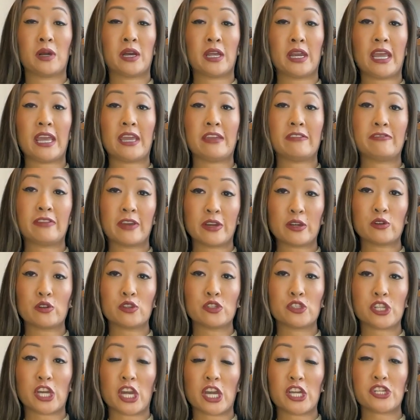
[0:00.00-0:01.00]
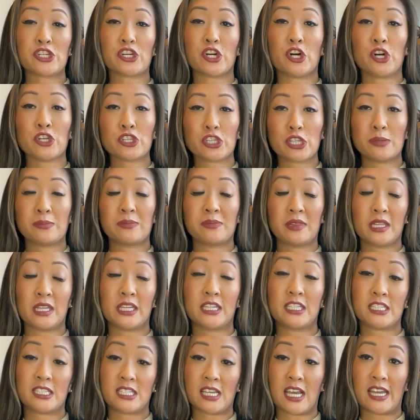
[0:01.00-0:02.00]
but a federal judge
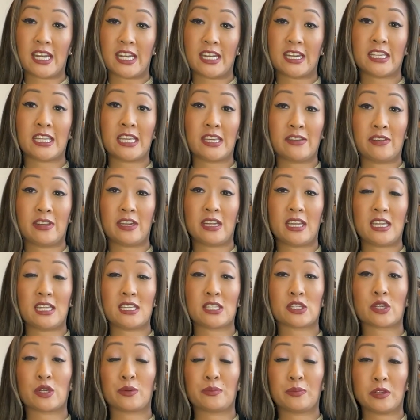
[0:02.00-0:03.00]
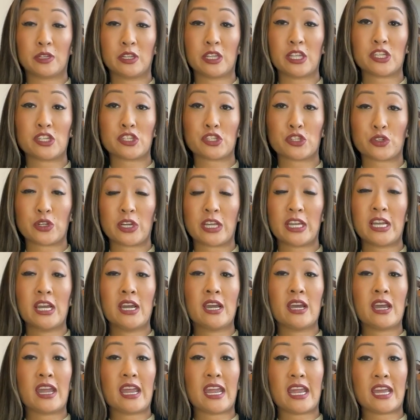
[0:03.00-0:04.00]
ultimately decided, given his criminal history
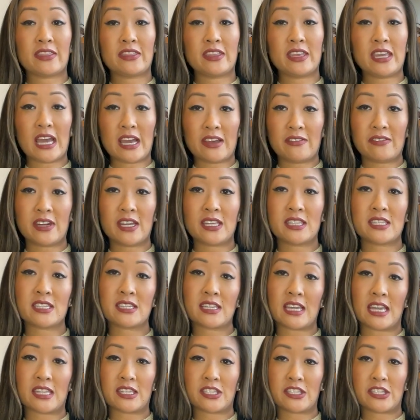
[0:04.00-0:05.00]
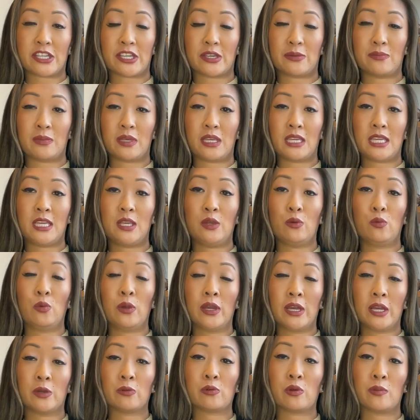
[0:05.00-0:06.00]
and the evidence against him, he
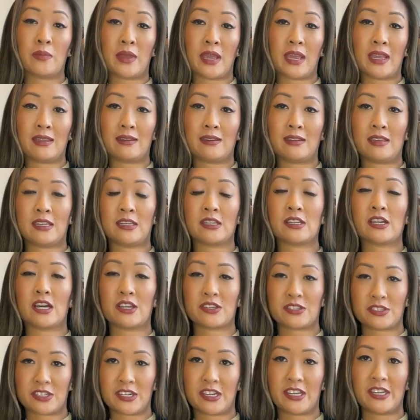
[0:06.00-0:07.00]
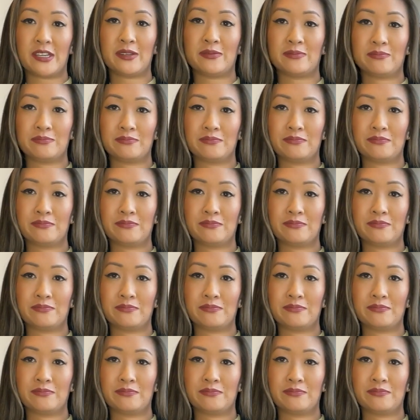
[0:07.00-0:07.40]
will remain in custody.